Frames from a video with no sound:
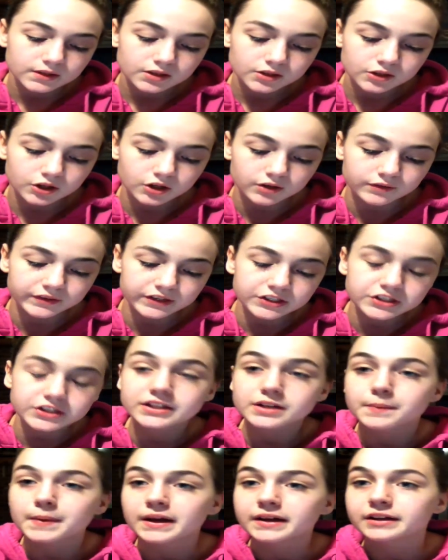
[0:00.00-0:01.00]
curvage,
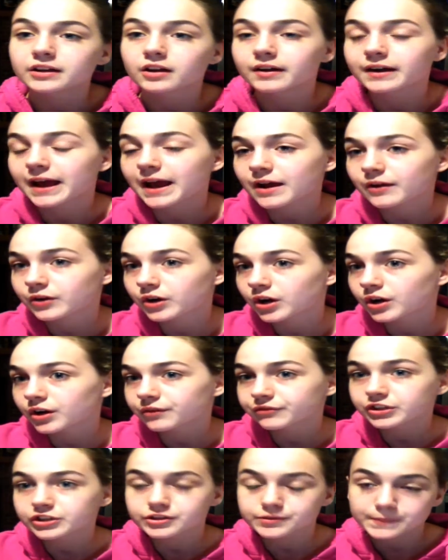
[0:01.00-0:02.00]
and depending on how
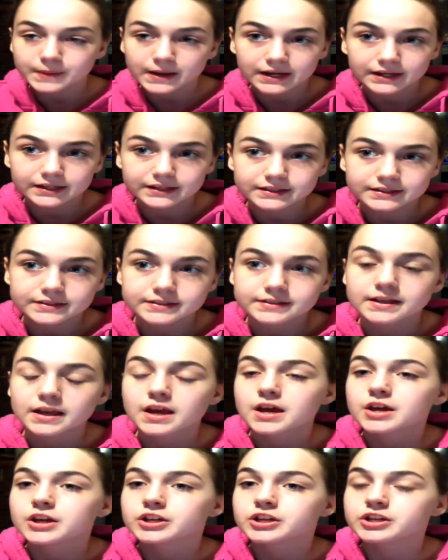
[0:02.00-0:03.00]
curved your spine is,
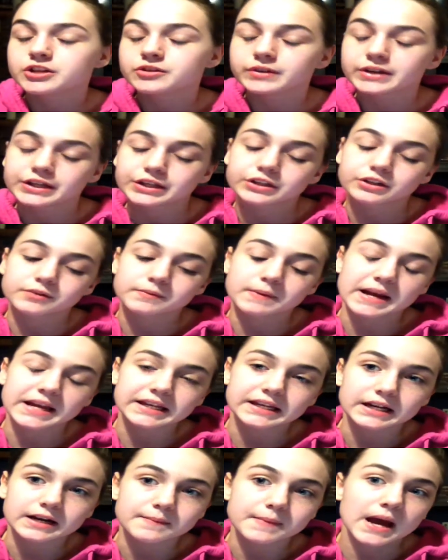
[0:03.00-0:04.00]
you either might
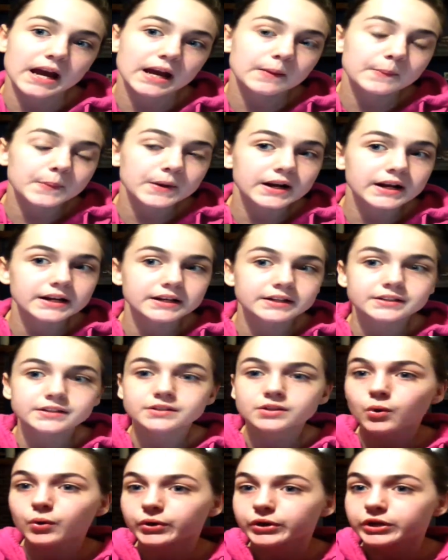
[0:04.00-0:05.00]
get a back
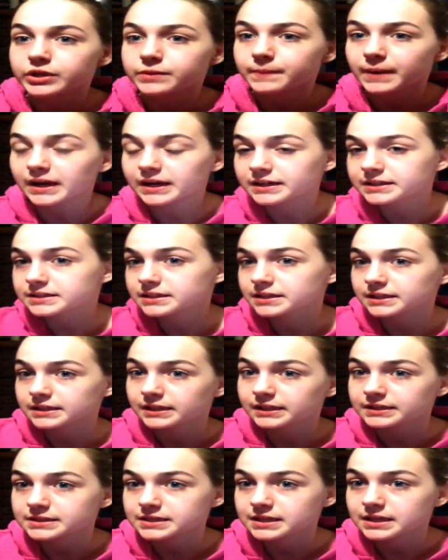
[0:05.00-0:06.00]
brace or you might
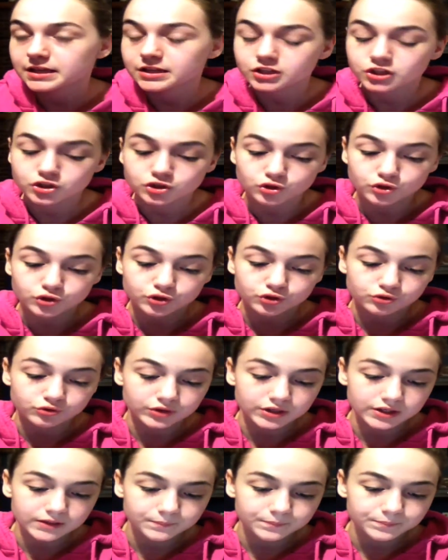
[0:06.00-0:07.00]
get
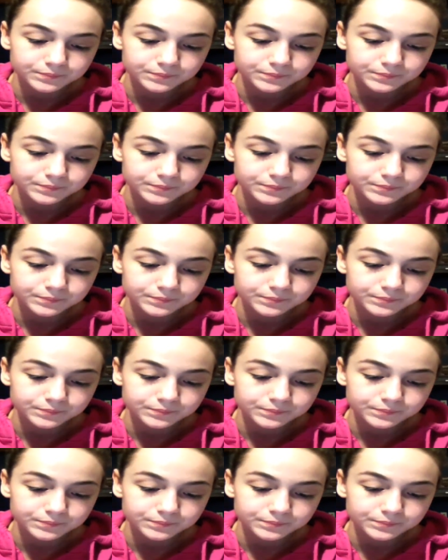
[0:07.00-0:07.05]
surgery.